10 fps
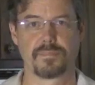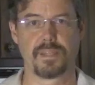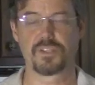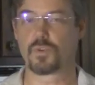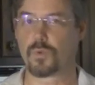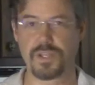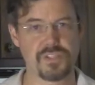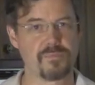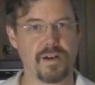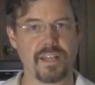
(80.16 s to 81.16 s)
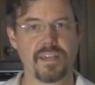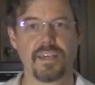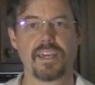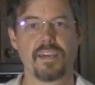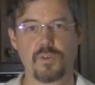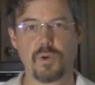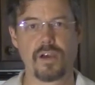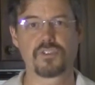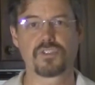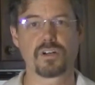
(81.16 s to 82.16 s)
It's a waste of money. If you
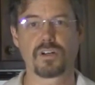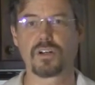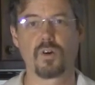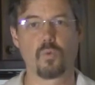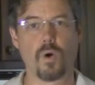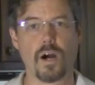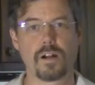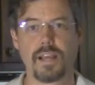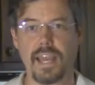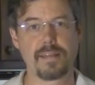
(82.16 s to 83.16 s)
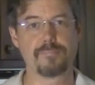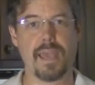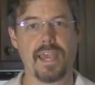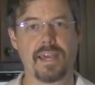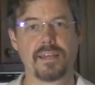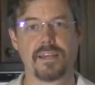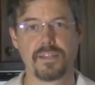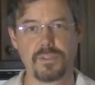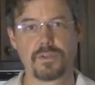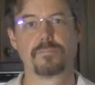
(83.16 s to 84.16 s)
have sugar, water, and a pan,
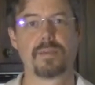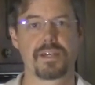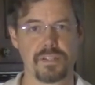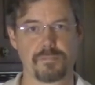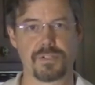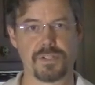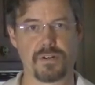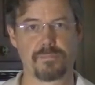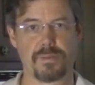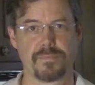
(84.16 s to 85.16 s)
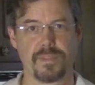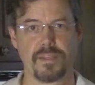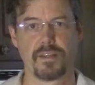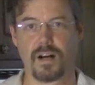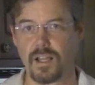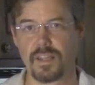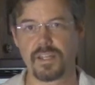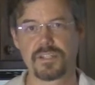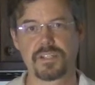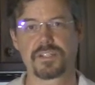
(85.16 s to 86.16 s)
you can make simple syrup. All it
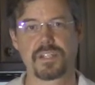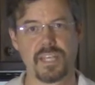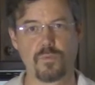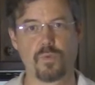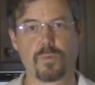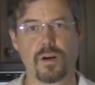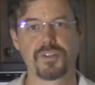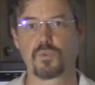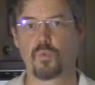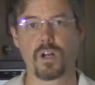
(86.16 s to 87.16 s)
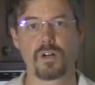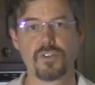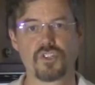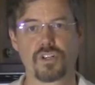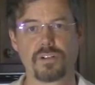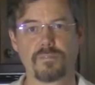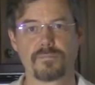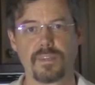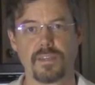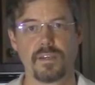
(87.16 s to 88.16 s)
is equal parts water and sugar.
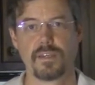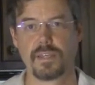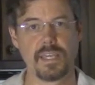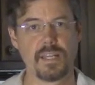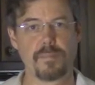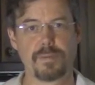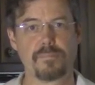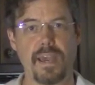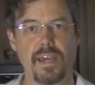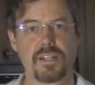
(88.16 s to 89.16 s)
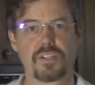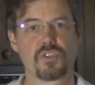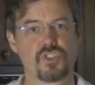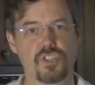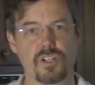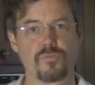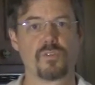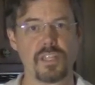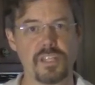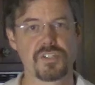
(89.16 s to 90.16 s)
Heat up in a pan until the sugar
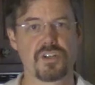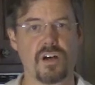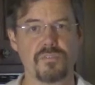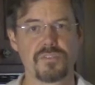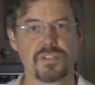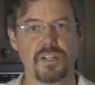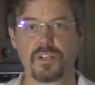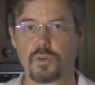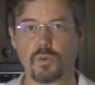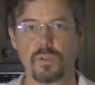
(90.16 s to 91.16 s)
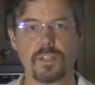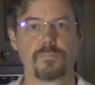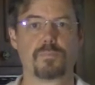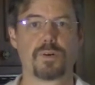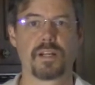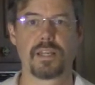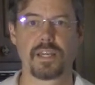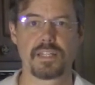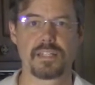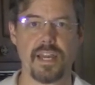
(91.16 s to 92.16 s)
fully dissolves, cool it, put it in a
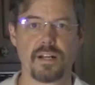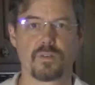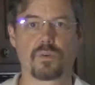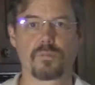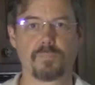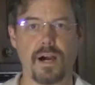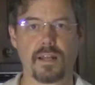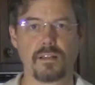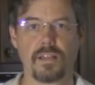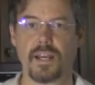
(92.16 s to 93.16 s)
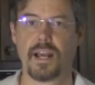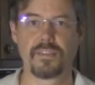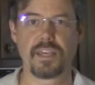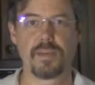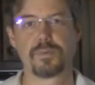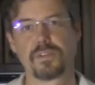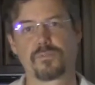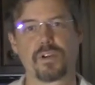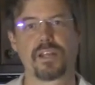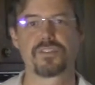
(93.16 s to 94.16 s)
container or a bottle, and then keep it in the
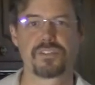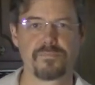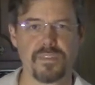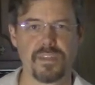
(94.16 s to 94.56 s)
fridge.